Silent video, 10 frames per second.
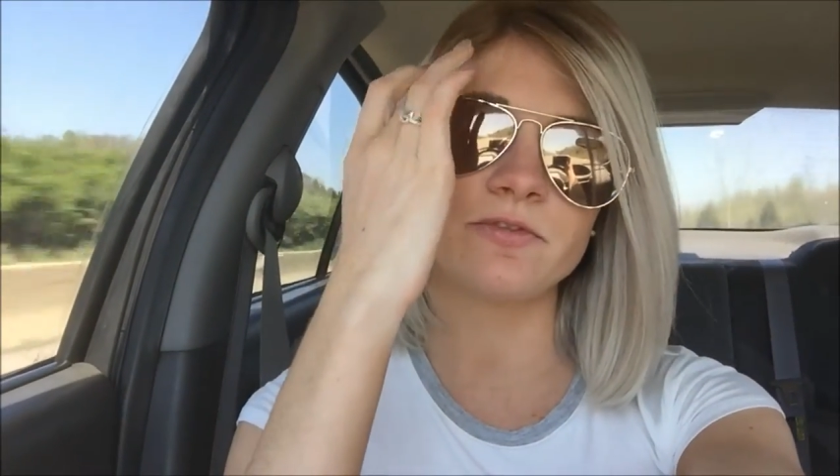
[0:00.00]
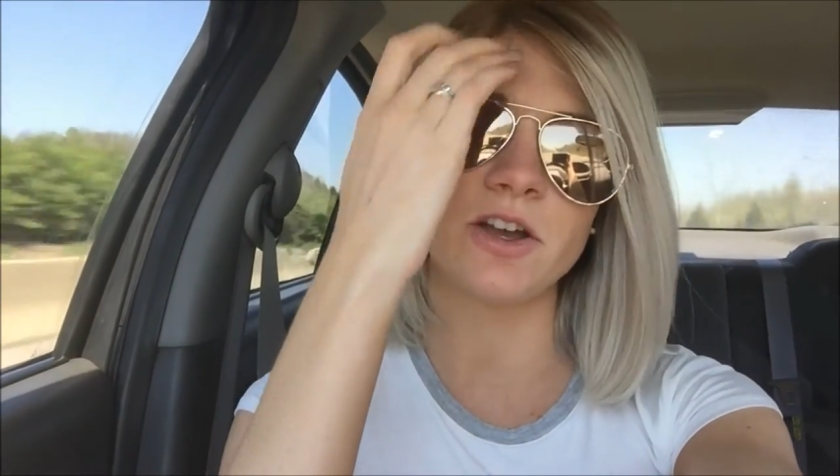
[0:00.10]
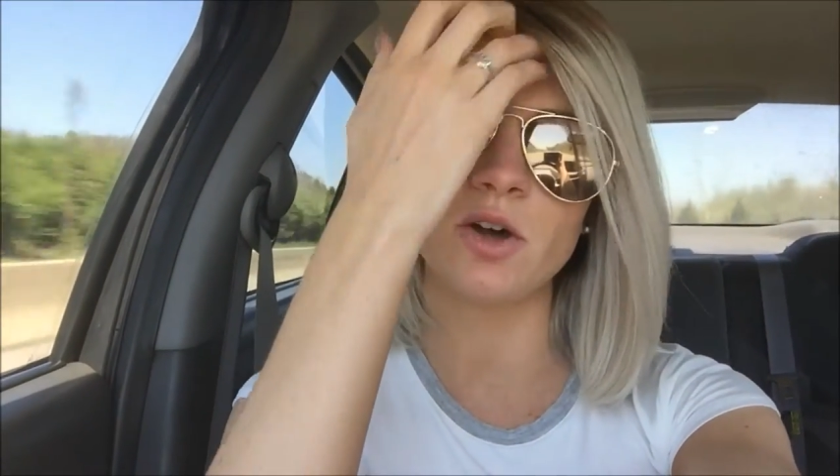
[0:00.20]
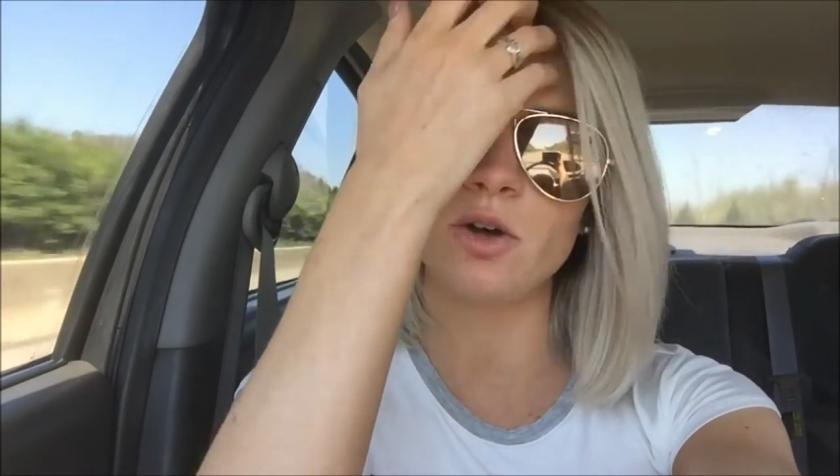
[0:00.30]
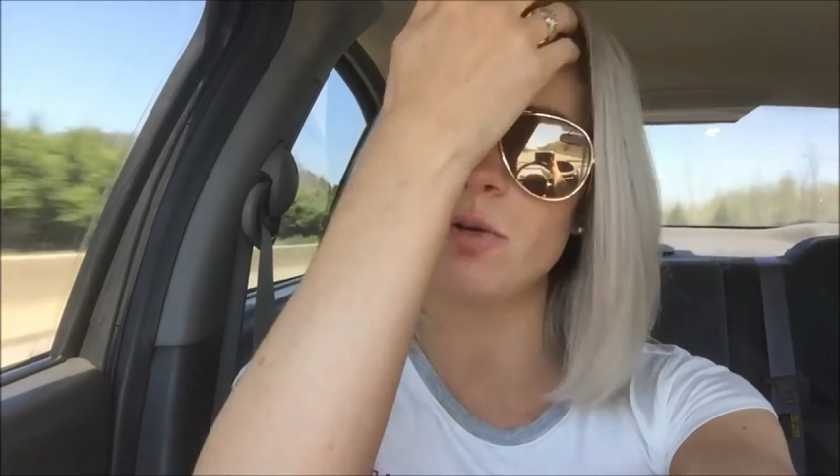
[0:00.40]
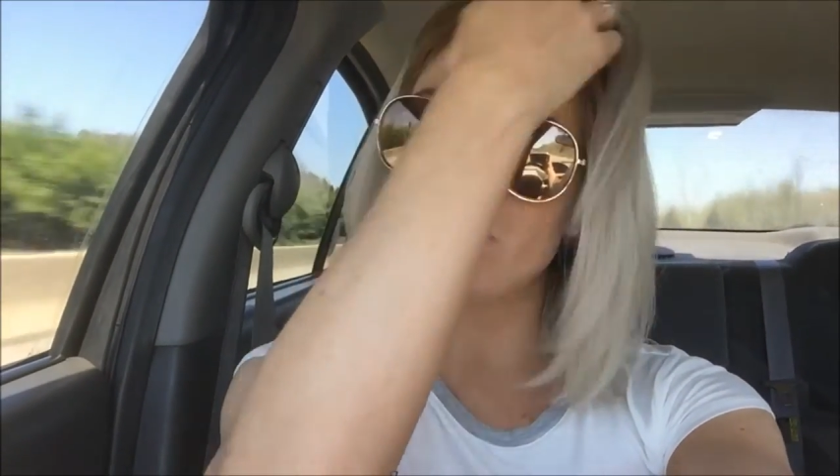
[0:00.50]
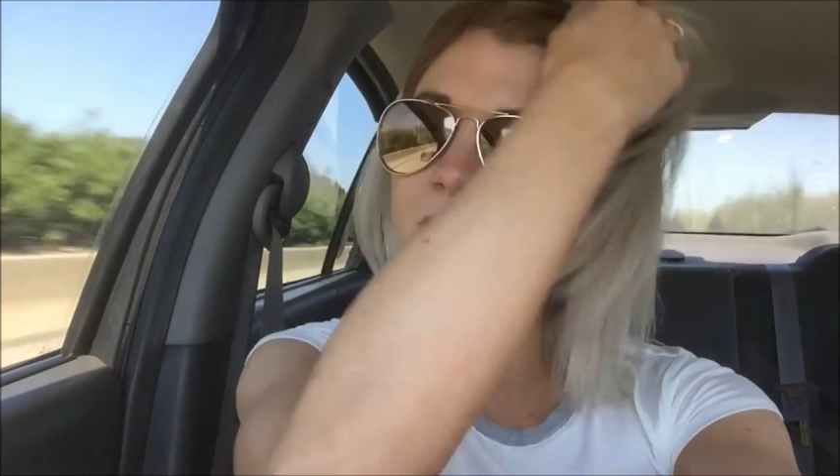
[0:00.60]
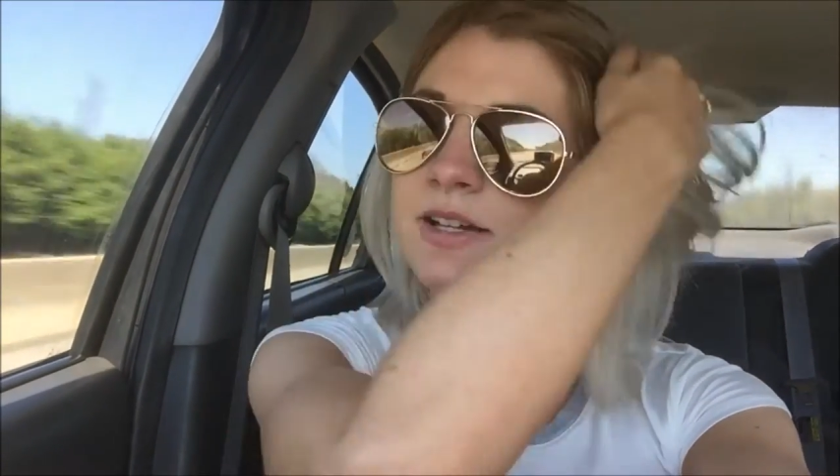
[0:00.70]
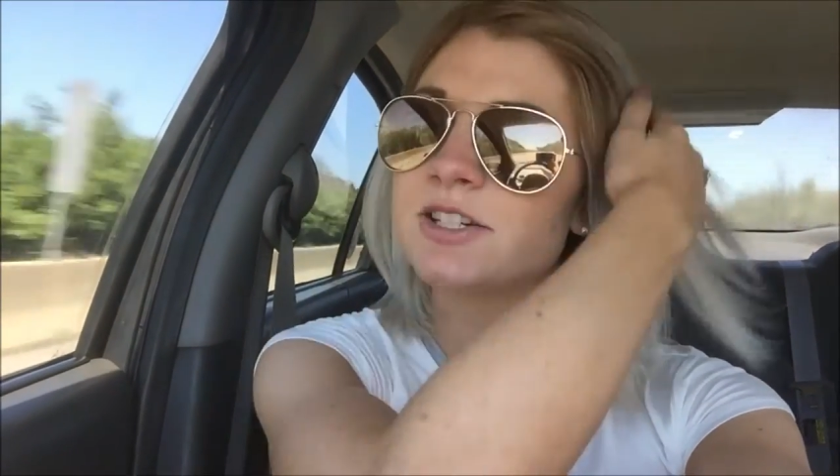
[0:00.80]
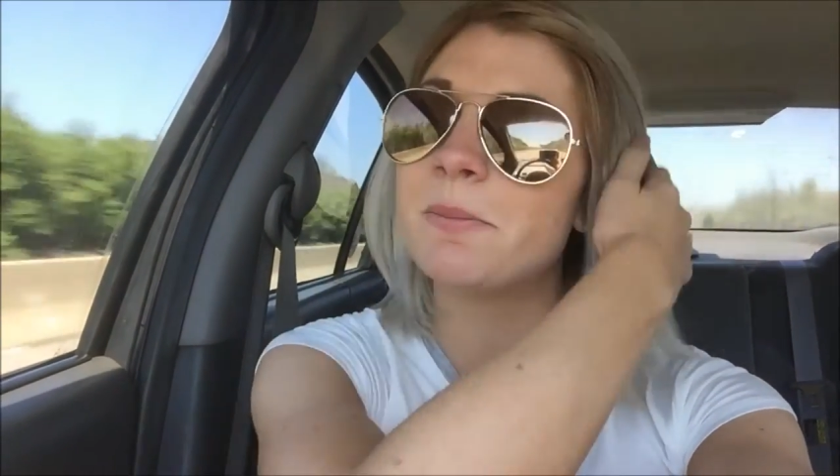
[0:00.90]

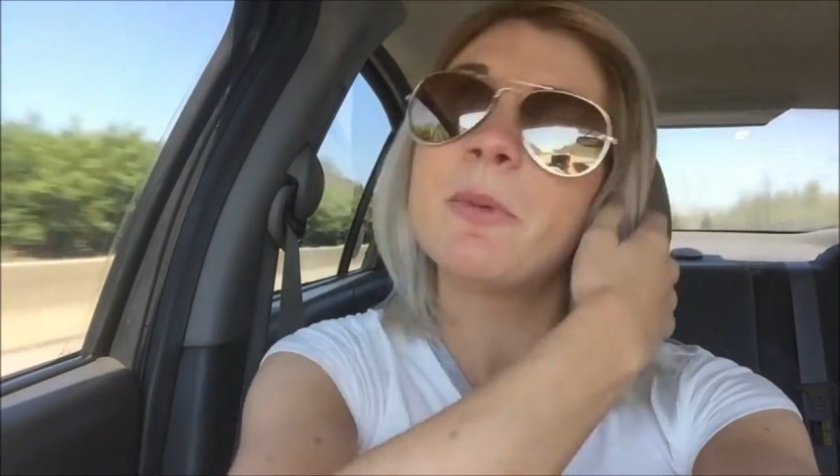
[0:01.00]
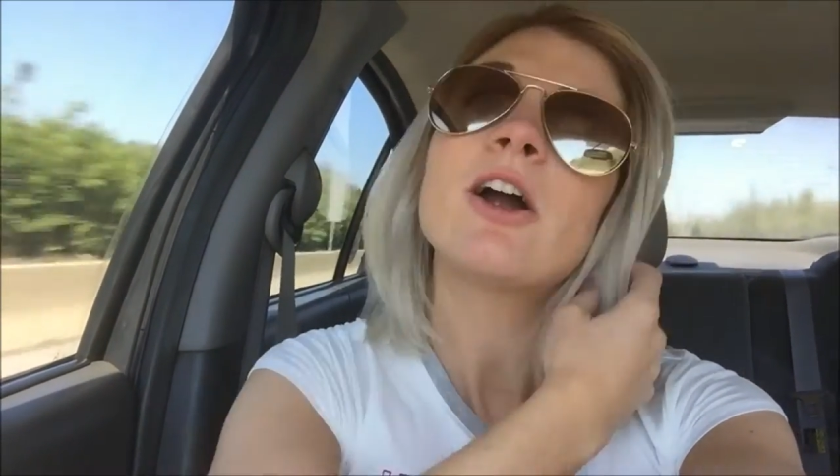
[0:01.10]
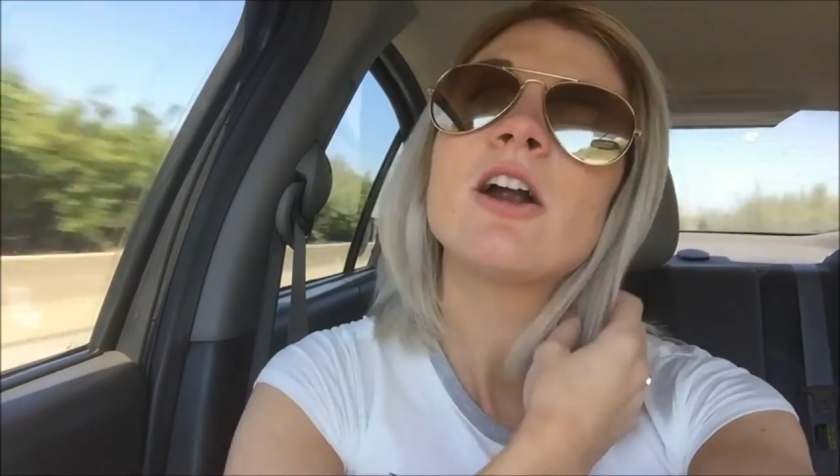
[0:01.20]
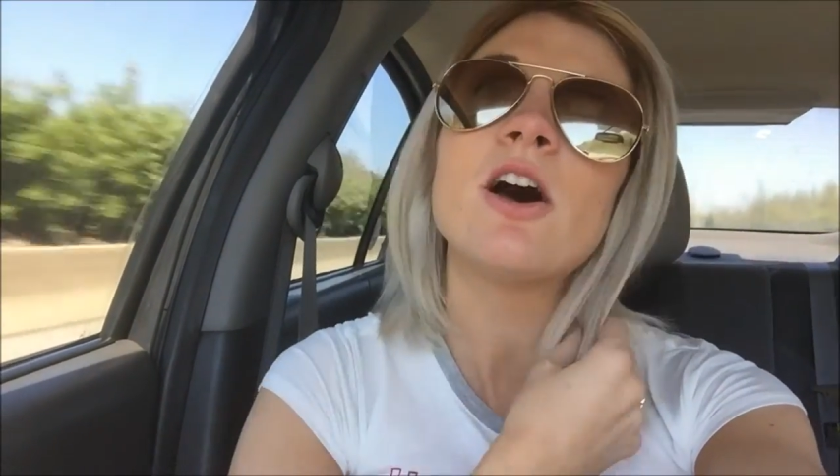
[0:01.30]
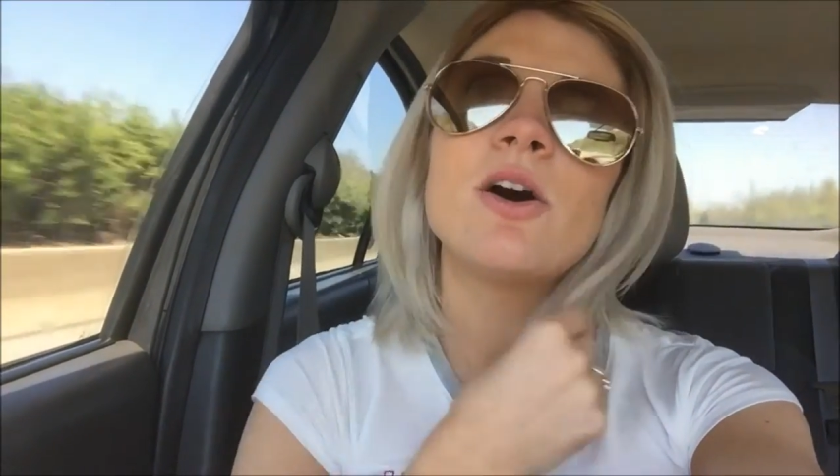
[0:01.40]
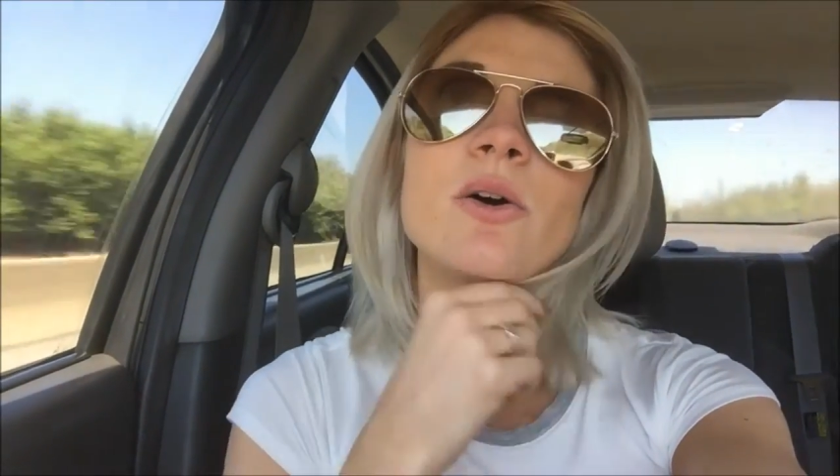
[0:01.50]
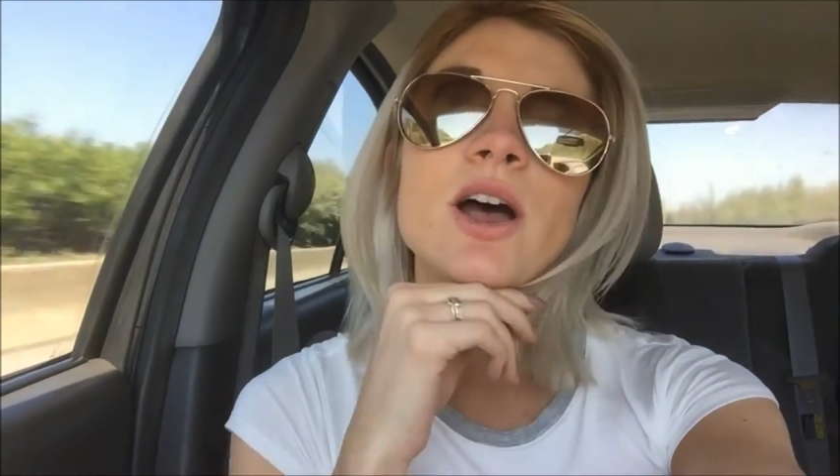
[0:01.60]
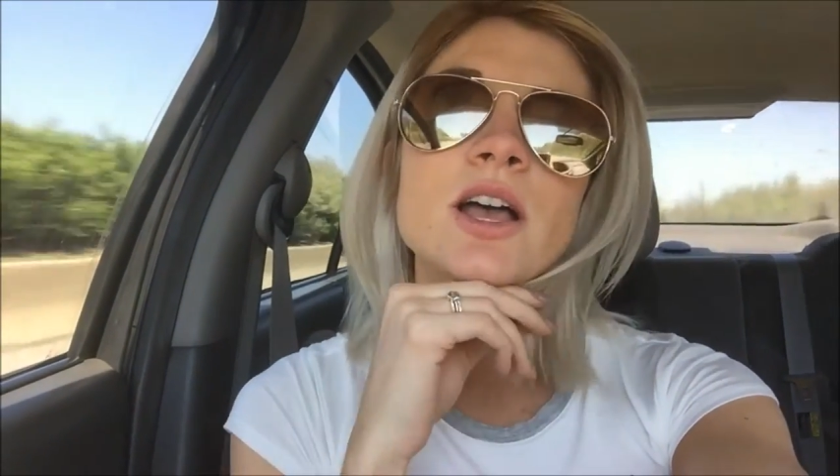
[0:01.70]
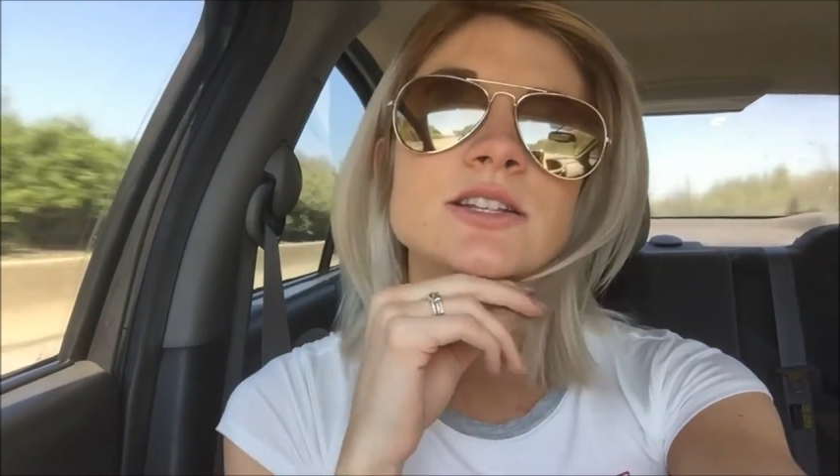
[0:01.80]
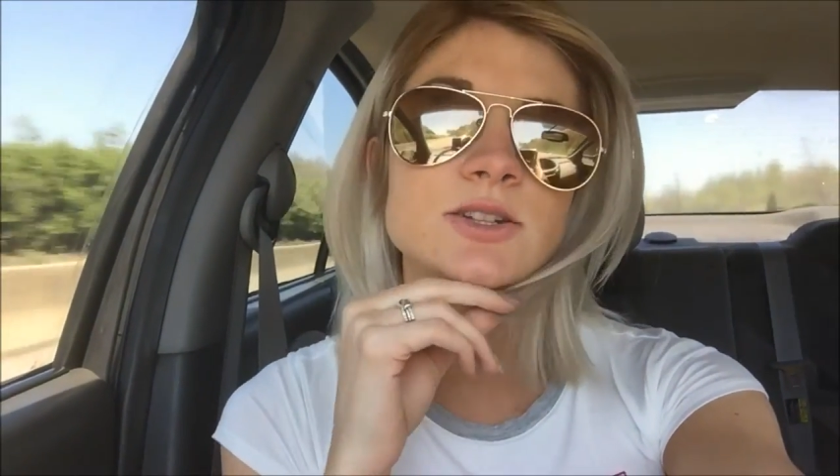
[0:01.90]
film tomorrow,